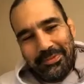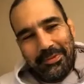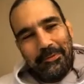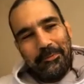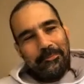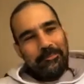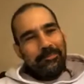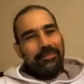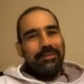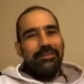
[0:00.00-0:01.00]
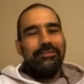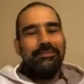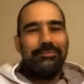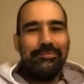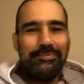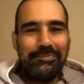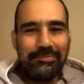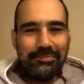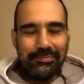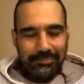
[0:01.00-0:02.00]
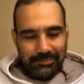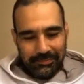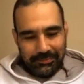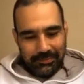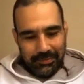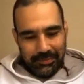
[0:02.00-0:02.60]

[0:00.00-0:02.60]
Yeah. And what are the plans for